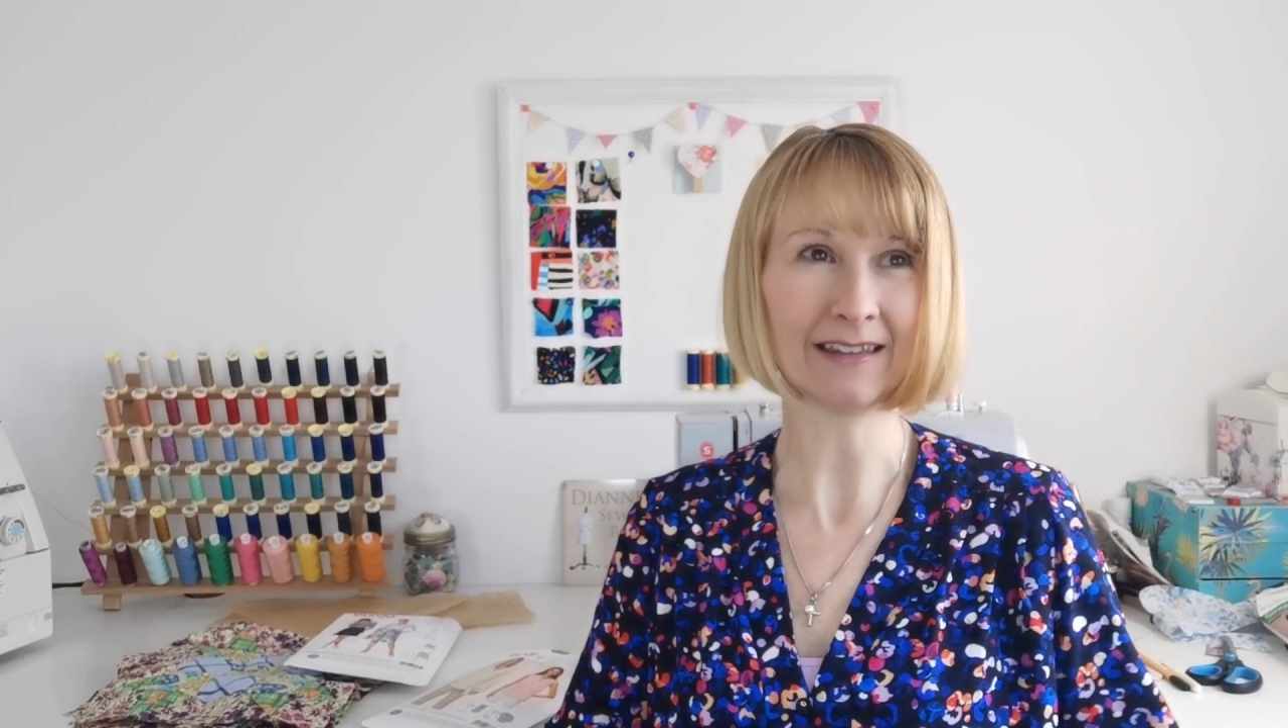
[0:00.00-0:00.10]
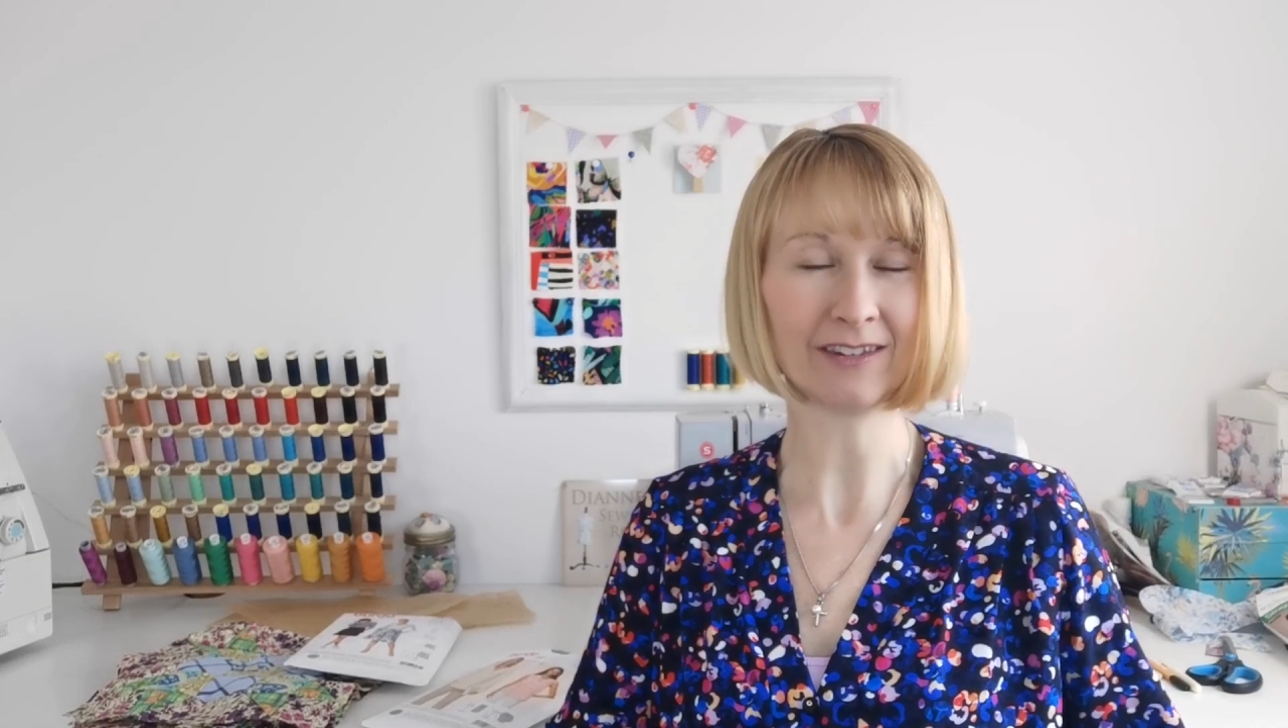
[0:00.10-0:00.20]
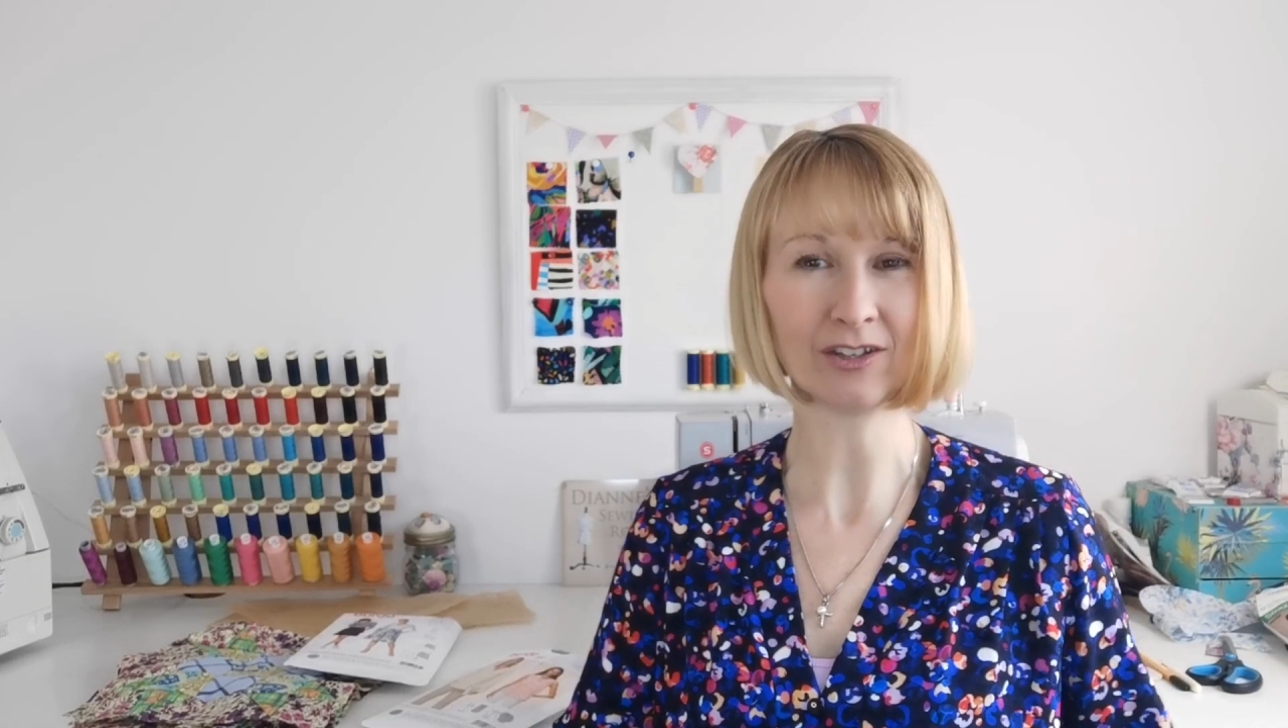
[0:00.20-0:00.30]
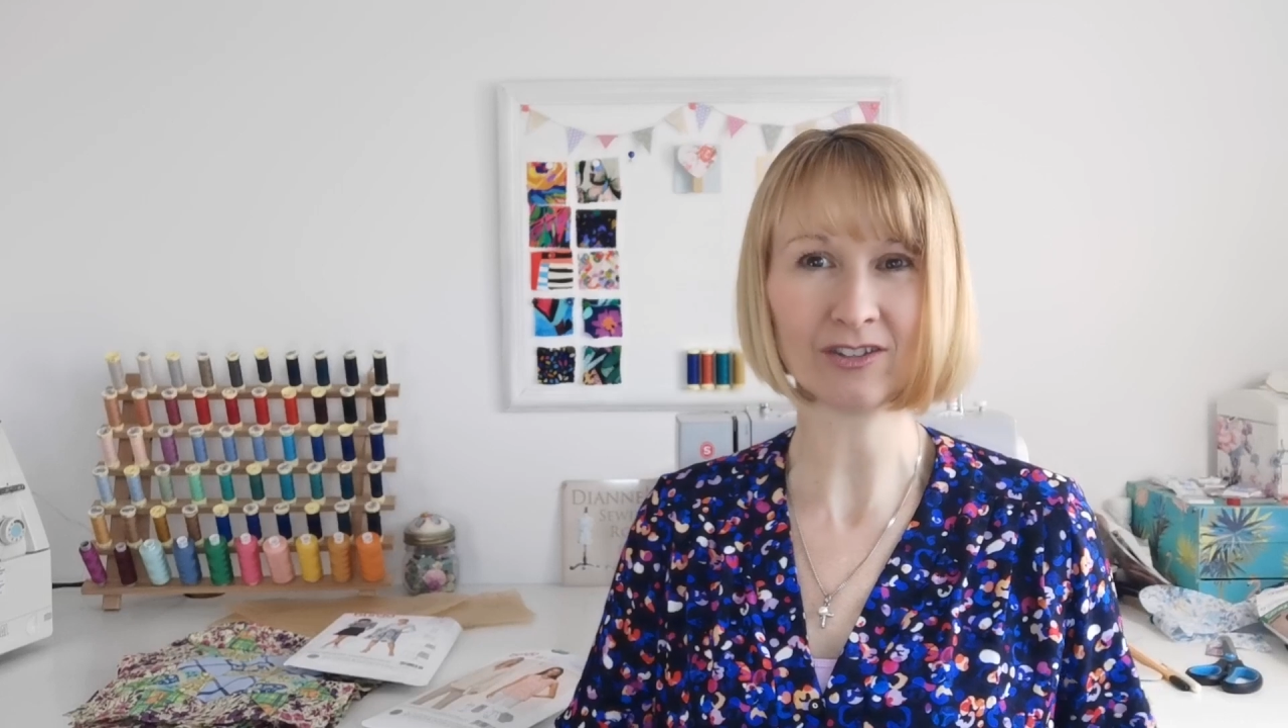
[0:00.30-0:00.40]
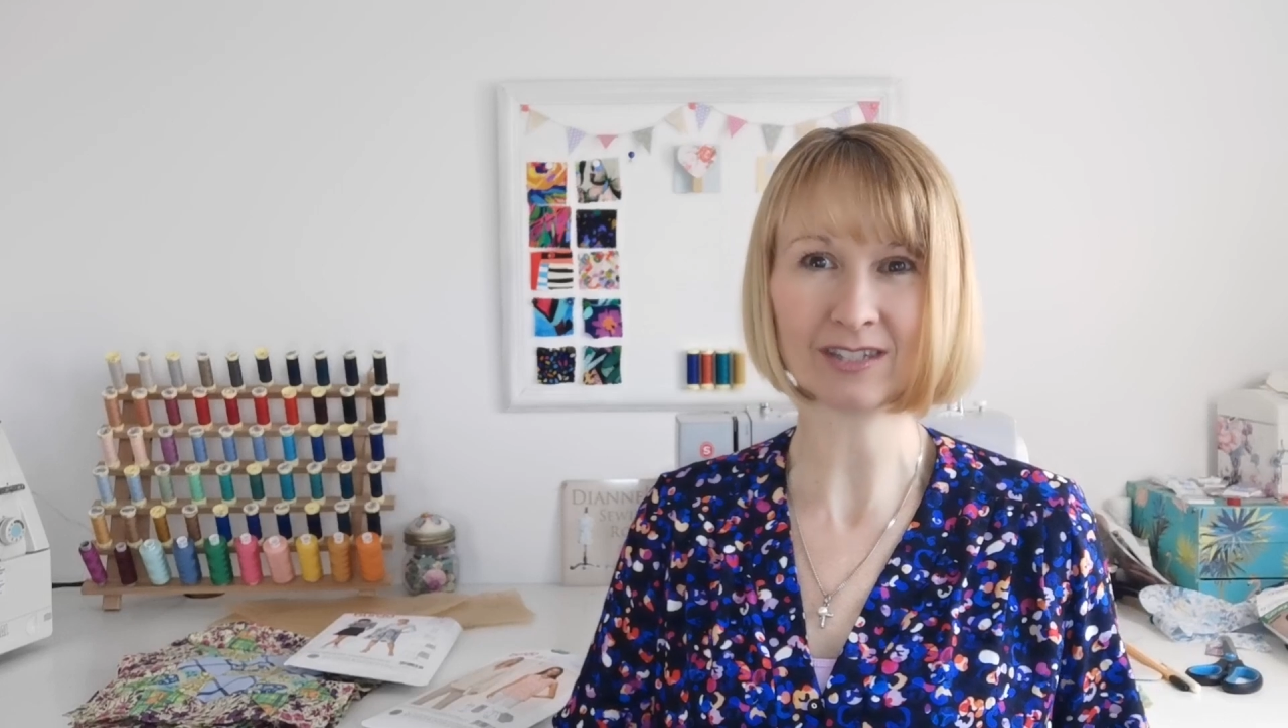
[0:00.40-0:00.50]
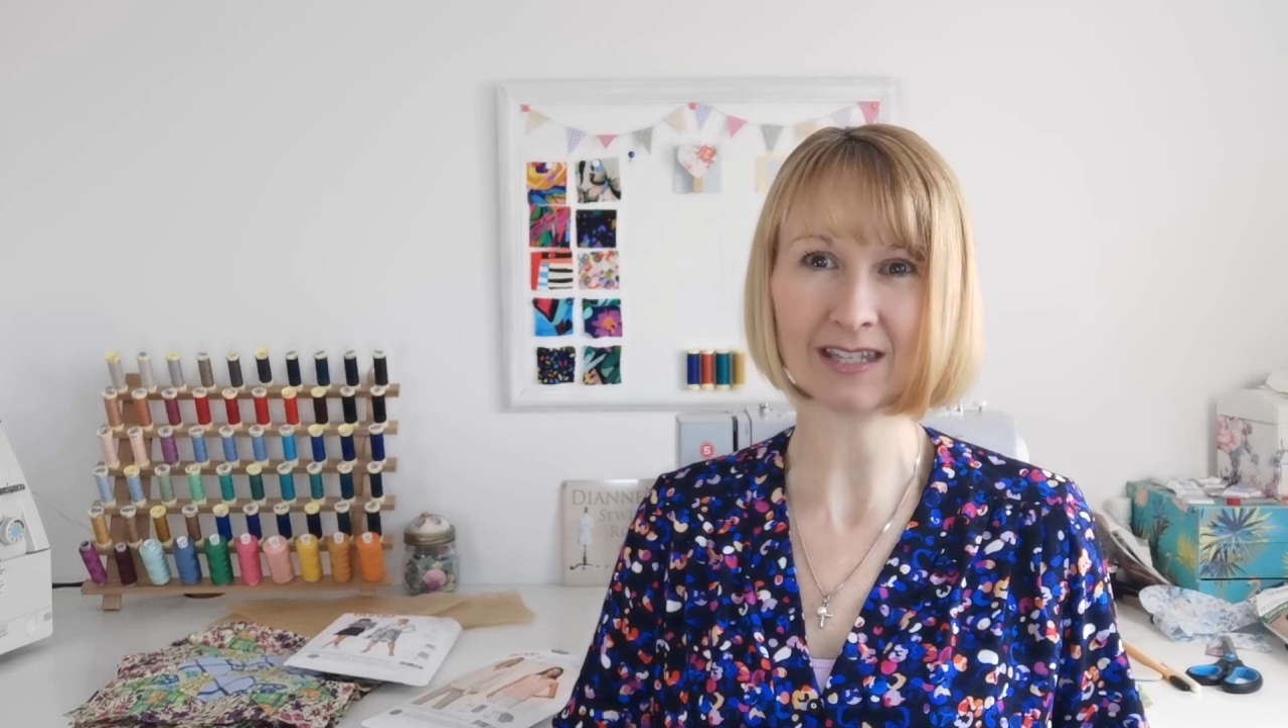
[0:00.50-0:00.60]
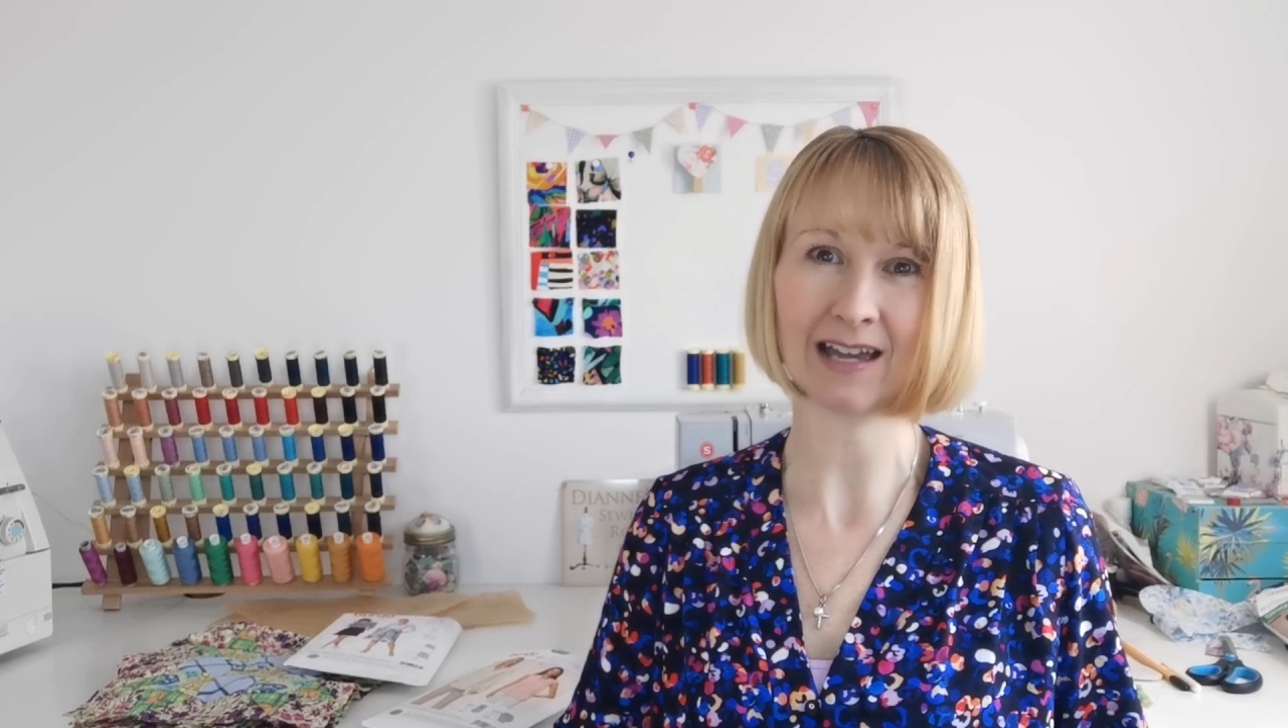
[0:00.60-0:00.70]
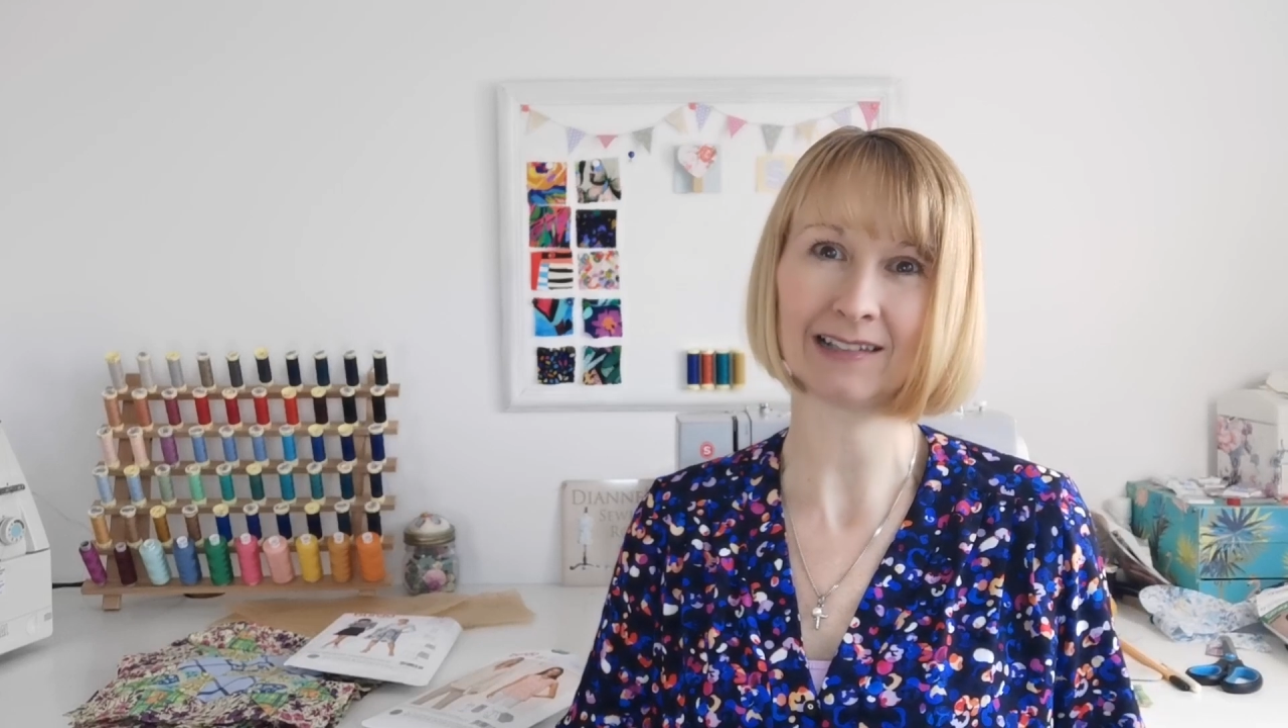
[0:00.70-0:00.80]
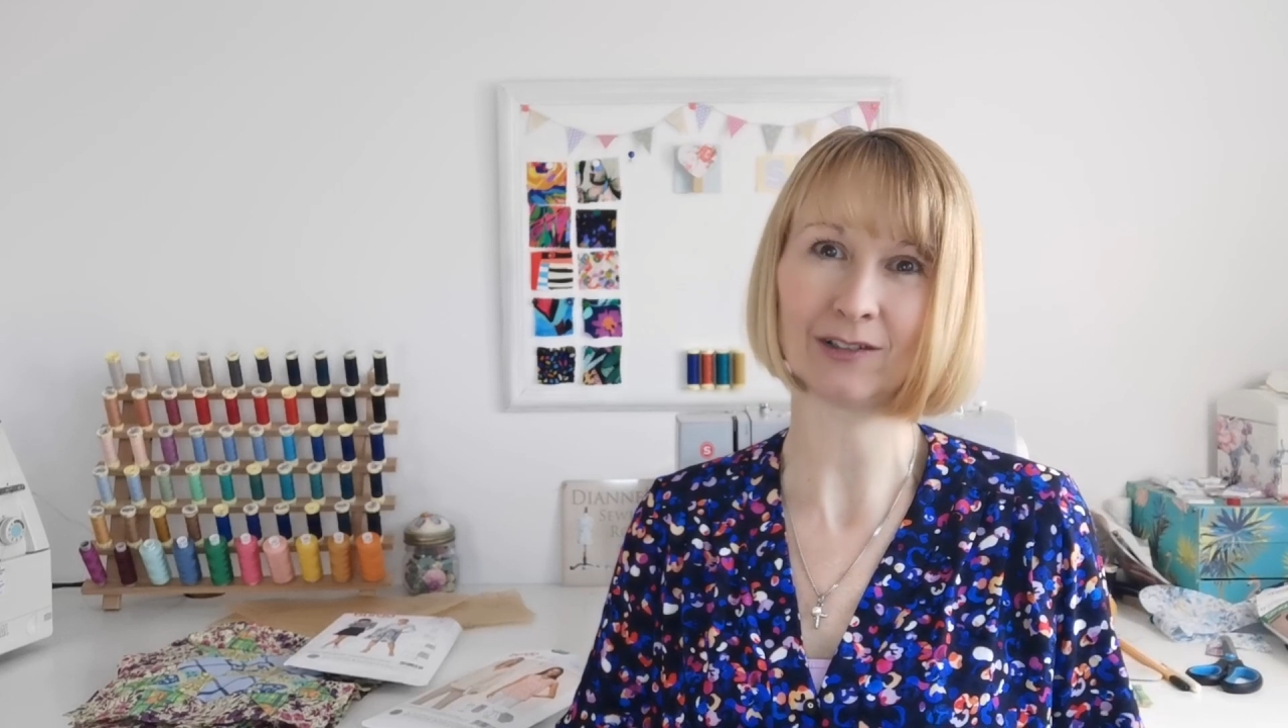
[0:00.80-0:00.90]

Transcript: and the other side